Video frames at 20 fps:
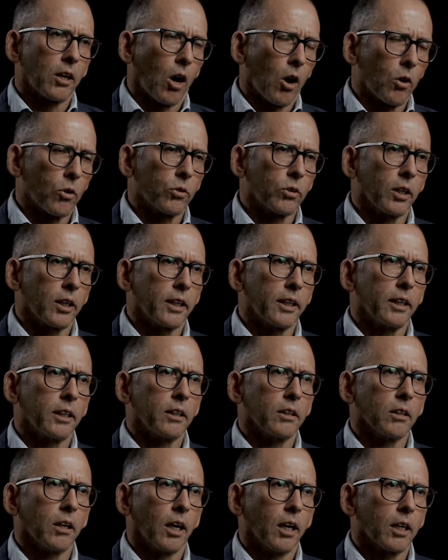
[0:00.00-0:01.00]

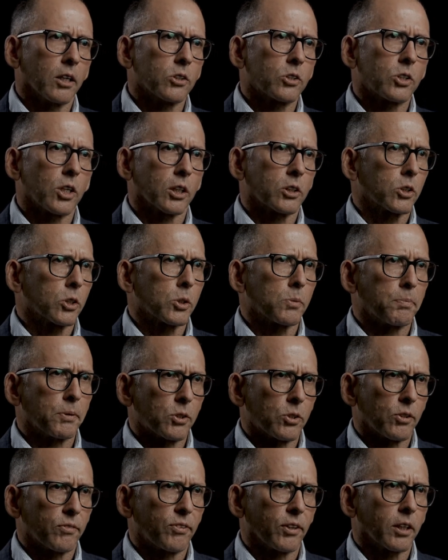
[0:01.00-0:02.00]
only
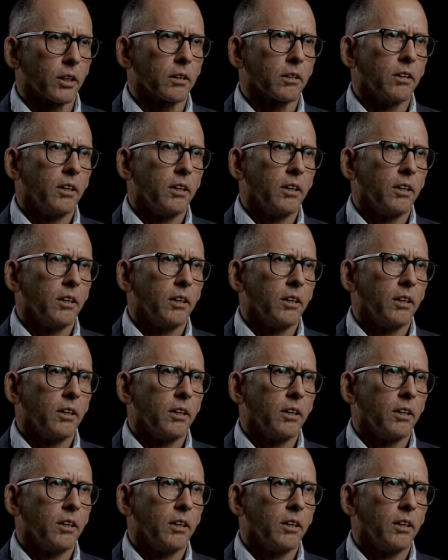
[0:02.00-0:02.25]
sector-specific